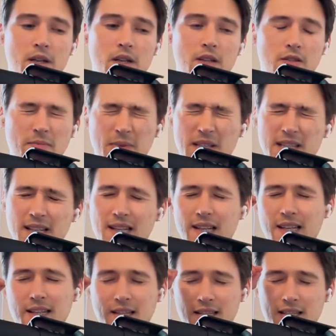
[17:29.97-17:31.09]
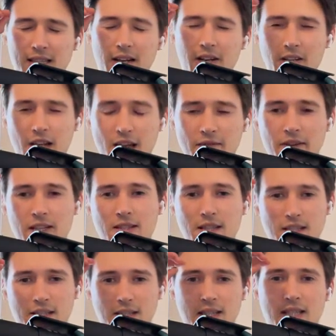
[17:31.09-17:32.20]
you immediately start having
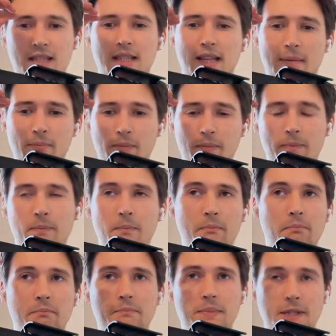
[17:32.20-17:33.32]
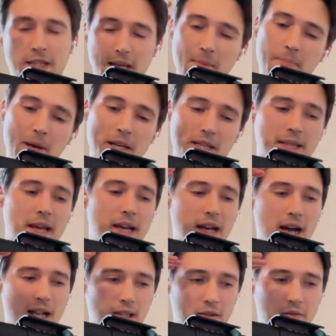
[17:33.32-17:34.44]
this step step by step
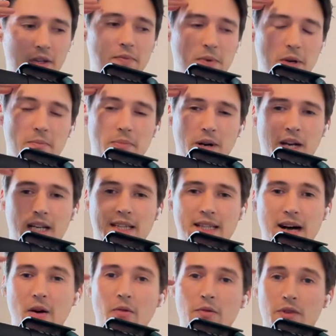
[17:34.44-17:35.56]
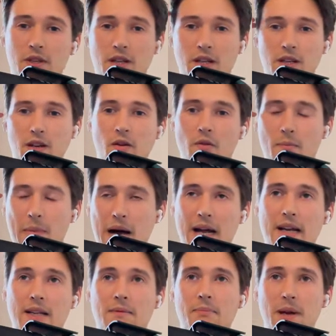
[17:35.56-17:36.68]
algorithmic breakdown in your
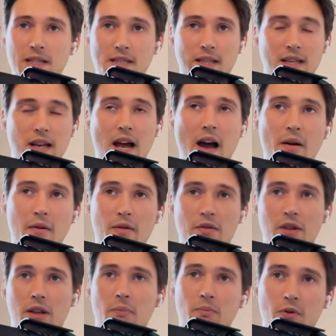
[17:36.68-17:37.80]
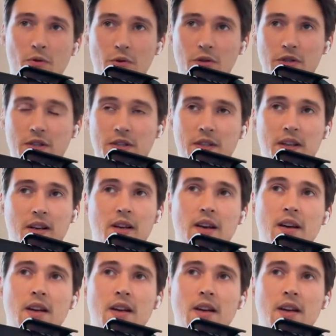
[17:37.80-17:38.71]
mind basically how you're gonna approach this thing.